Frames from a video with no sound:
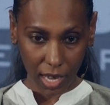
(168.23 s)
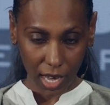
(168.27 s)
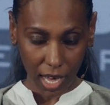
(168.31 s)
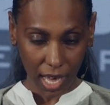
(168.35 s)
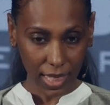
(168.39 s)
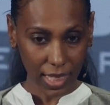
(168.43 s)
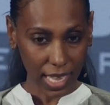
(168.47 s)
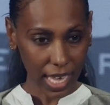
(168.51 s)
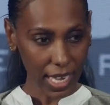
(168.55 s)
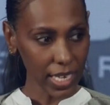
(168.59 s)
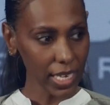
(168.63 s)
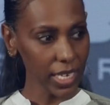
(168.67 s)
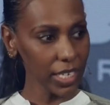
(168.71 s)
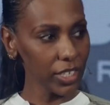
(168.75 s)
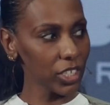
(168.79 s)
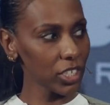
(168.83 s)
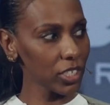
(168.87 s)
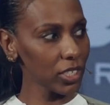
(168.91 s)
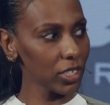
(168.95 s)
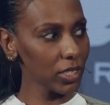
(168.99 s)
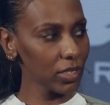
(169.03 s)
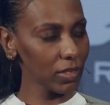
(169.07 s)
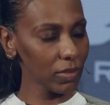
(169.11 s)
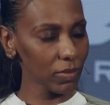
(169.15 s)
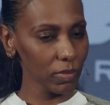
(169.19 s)
And then he
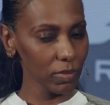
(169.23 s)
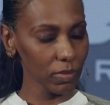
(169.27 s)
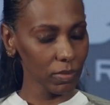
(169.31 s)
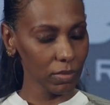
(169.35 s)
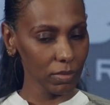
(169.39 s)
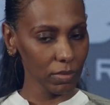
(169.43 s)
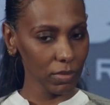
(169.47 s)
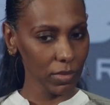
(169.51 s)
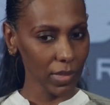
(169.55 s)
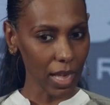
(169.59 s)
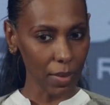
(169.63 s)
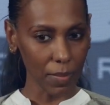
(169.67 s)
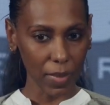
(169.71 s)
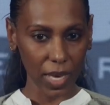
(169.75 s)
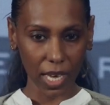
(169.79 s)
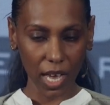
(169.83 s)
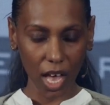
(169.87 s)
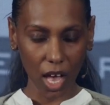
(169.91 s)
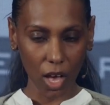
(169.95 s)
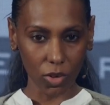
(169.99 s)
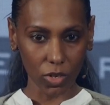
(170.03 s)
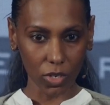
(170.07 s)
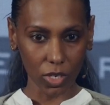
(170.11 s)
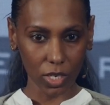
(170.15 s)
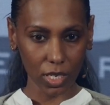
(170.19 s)
just let me
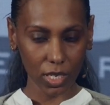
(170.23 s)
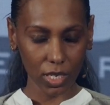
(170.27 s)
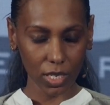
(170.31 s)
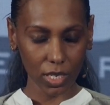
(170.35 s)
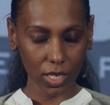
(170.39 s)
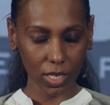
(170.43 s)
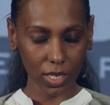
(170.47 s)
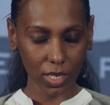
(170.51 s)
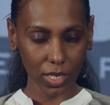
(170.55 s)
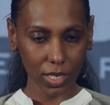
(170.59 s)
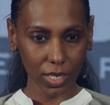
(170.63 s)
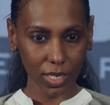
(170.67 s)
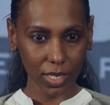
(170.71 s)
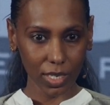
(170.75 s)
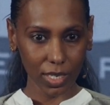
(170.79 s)
go.